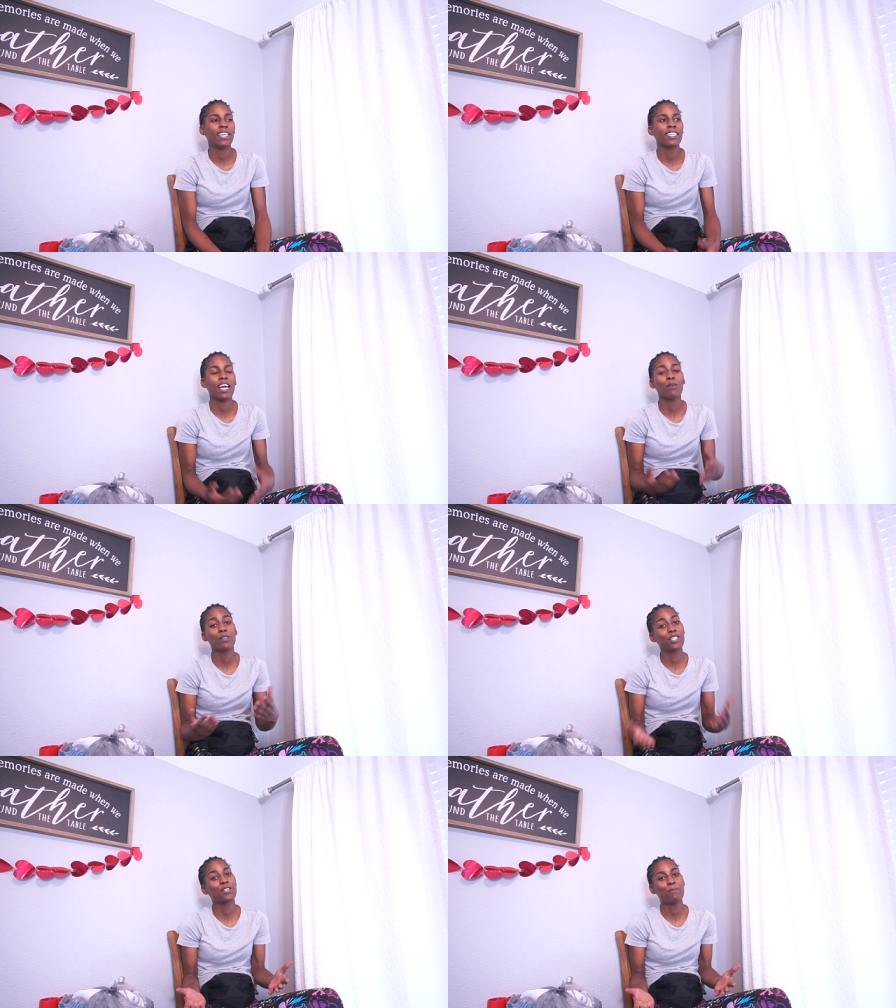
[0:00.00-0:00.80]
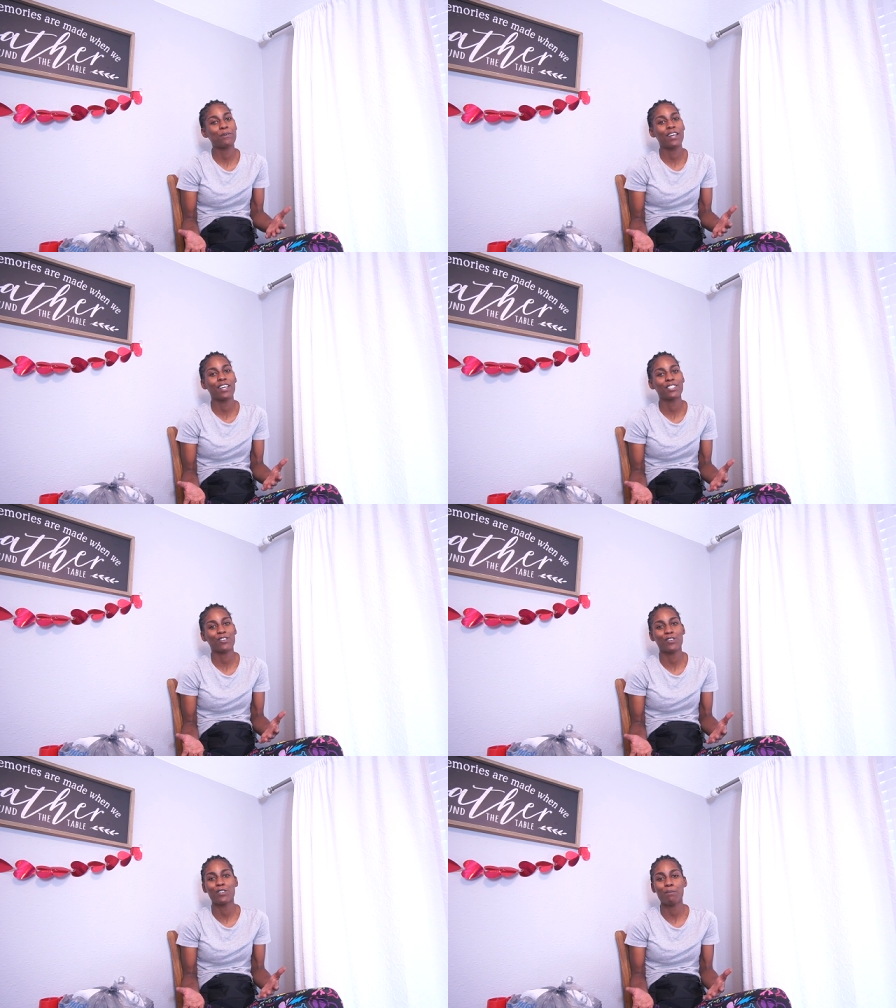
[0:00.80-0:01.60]
And I really hope you guys
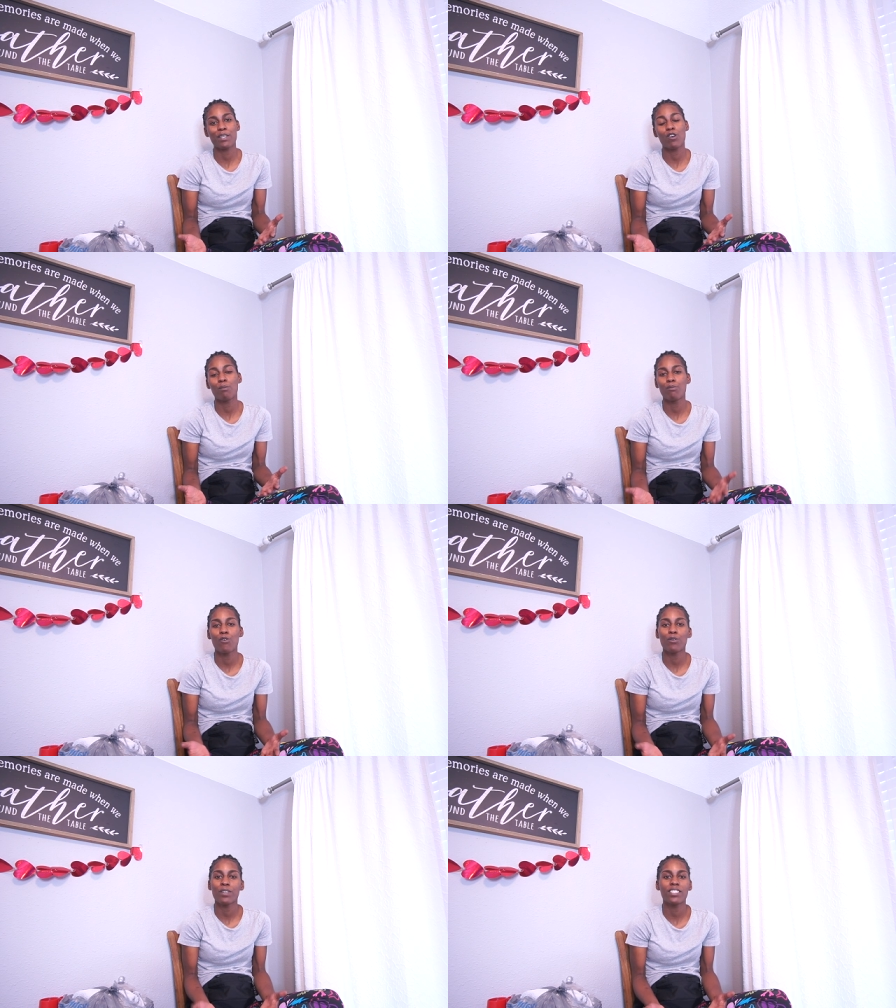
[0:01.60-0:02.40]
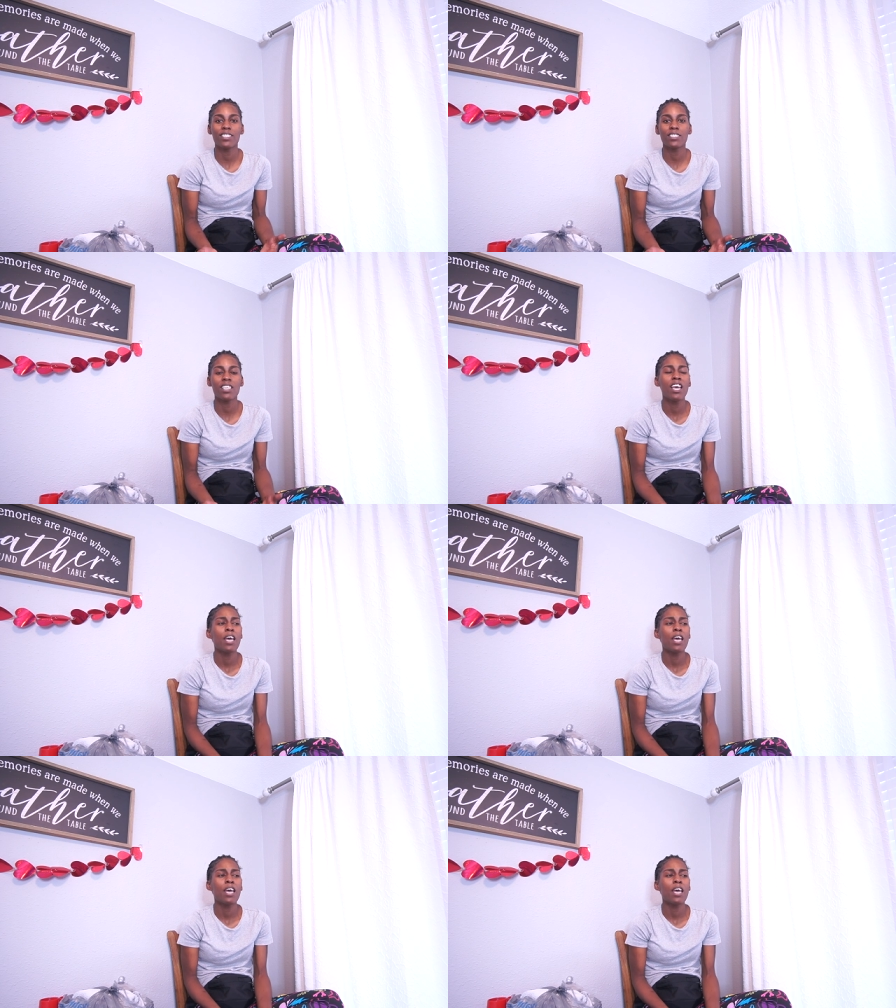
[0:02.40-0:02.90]
are going to be on board with this,